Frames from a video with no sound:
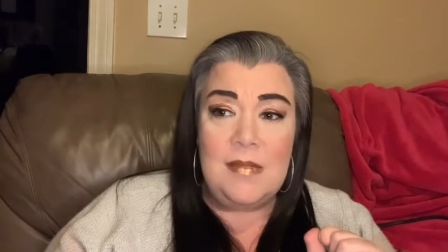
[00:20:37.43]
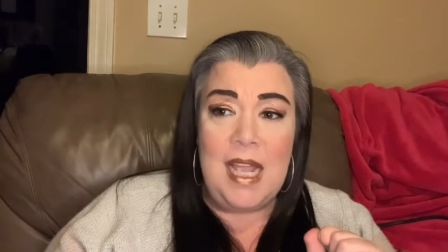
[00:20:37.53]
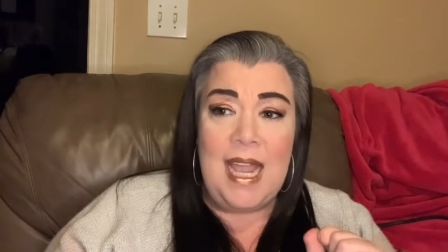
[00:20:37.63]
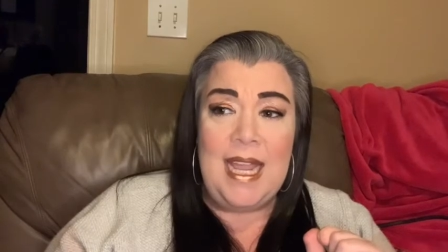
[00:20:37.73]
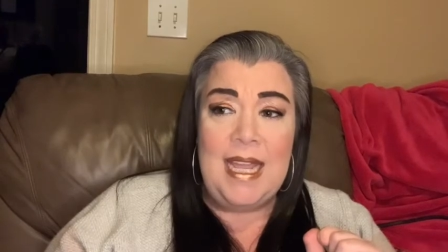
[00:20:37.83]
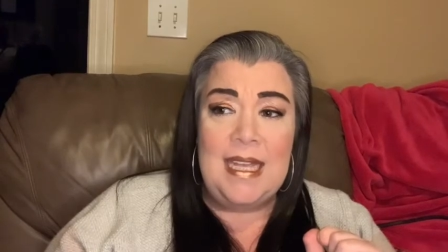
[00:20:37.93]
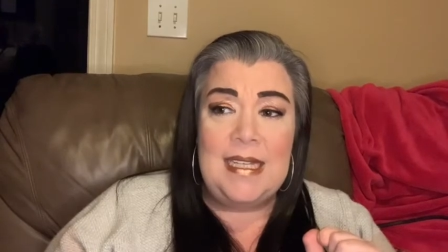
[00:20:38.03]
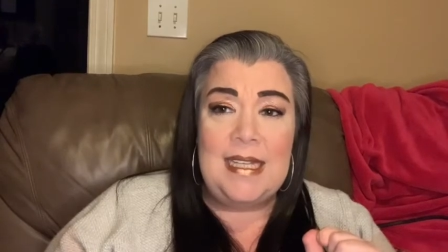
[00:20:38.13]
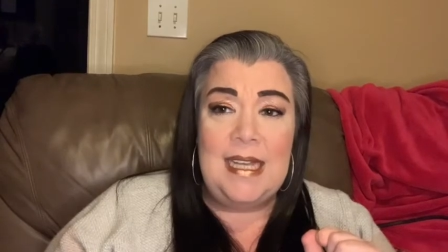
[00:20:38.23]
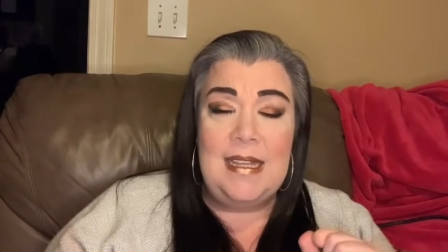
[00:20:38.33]

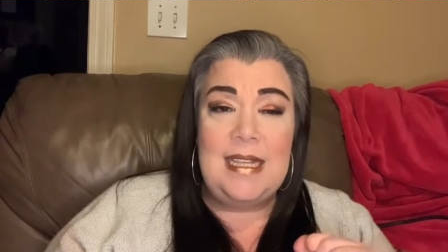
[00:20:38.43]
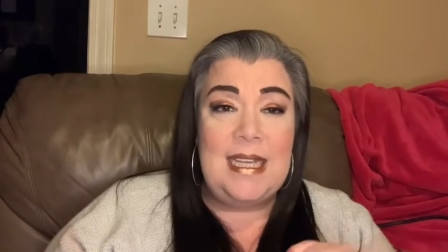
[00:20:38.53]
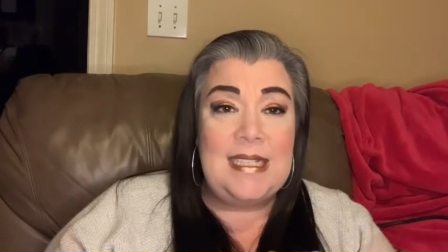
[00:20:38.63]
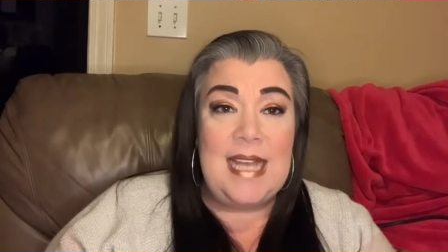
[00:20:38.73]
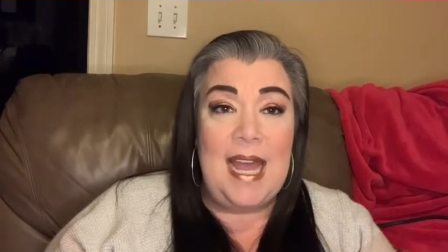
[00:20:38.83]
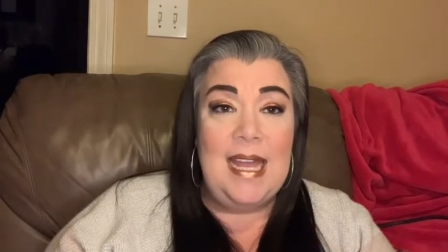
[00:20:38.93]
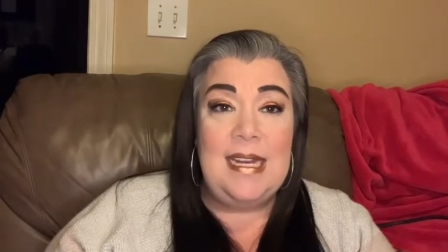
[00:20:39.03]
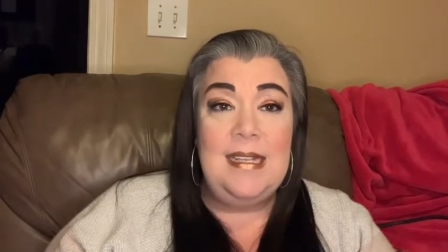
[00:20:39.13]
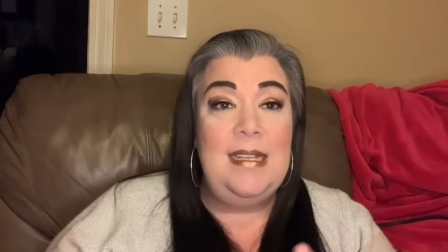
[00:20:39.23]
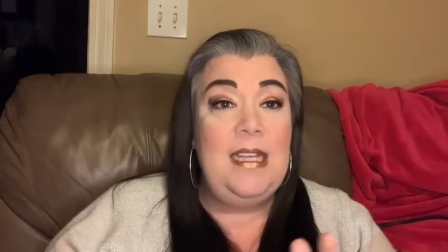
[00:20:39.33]
And the exact,
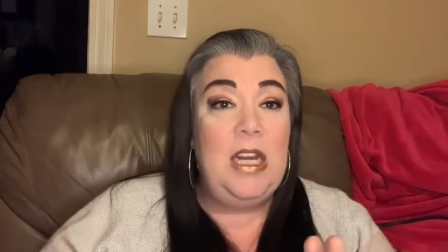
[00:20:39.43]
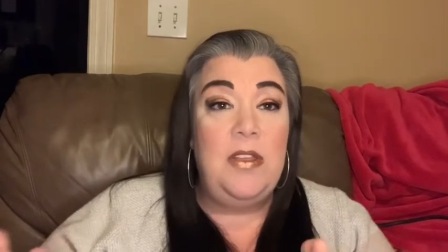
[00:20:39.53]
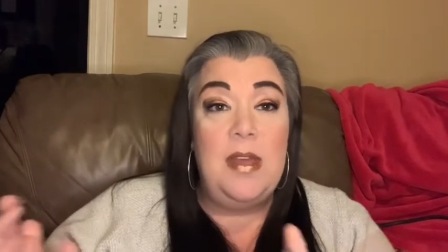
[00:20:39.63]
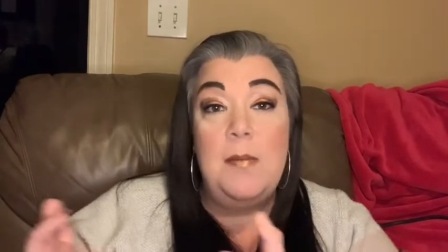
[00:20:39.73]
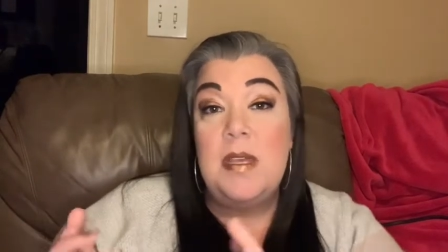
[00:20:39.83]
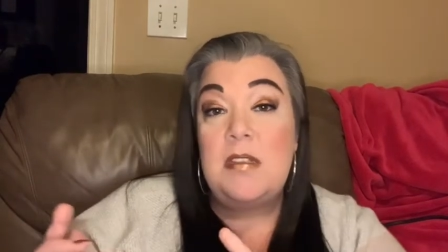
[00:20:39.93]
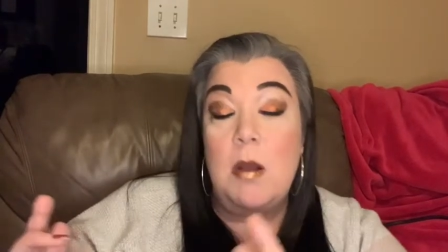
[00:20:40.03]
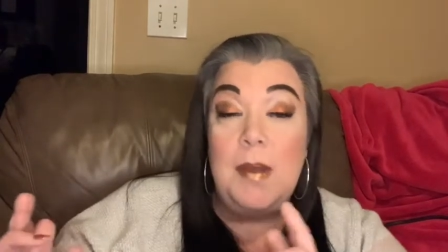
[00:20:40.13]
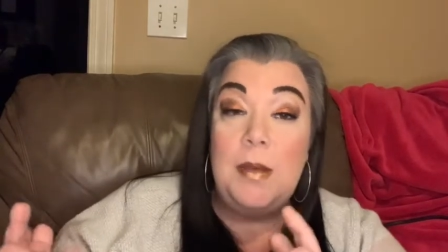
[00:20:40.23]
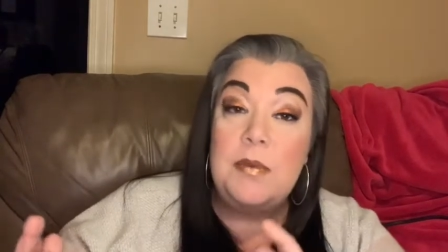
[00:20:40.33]
you know, the
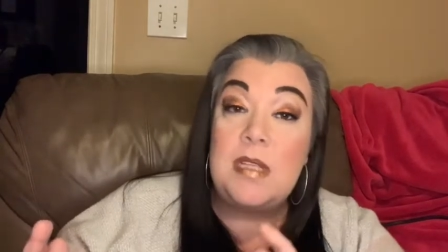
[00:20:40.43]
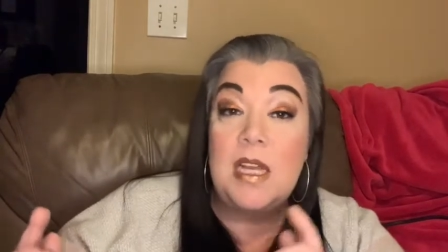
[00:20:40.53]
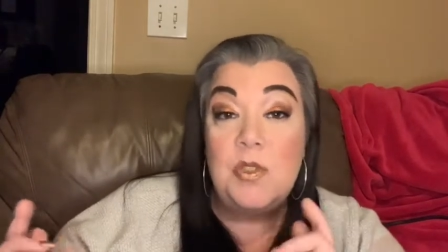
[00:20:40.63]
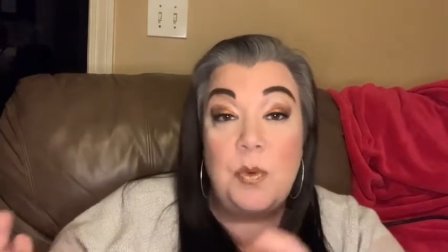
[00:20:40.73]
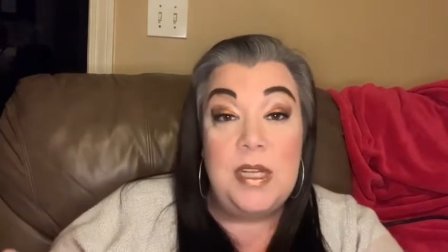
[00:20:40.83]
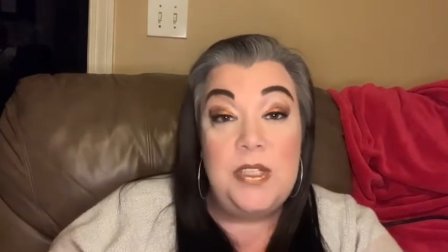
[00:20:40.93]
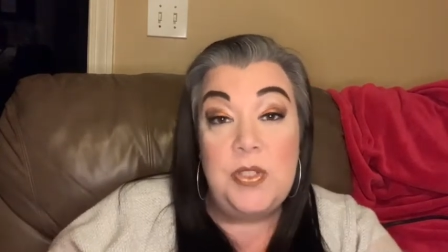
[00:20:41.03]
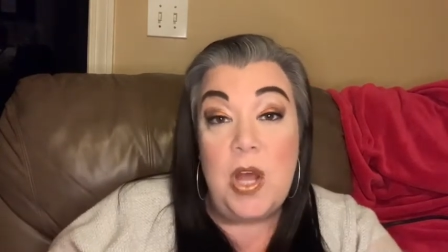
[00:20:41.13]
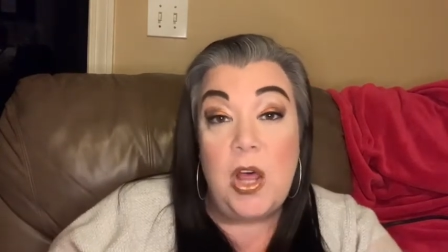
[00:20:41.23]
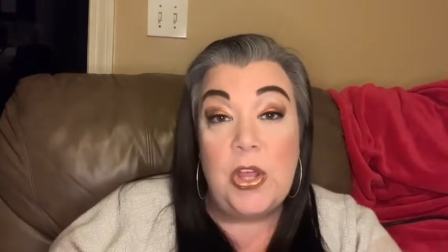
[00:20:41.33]
MSRP was like
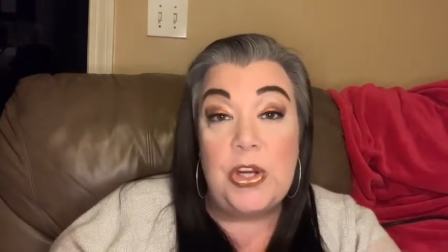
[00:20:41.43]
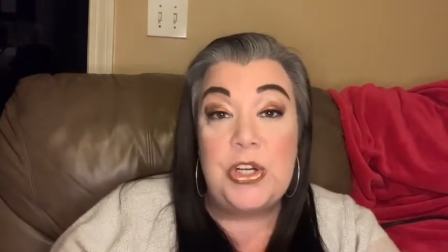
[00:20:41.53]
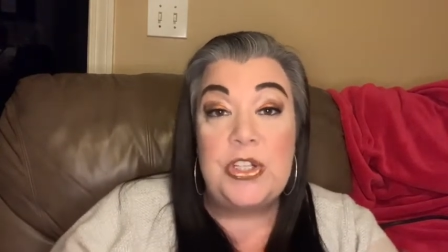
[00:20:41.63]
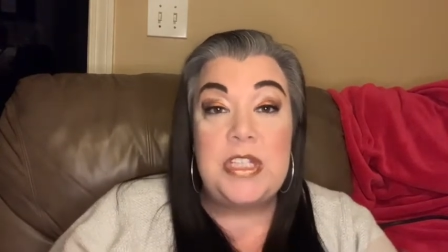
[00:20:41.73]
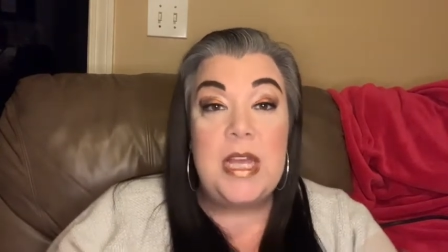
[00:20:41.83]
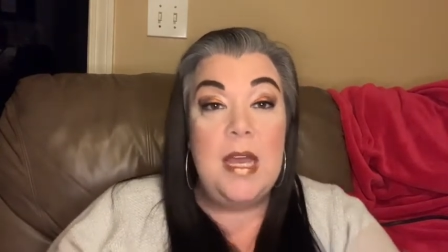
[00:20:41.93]
$22.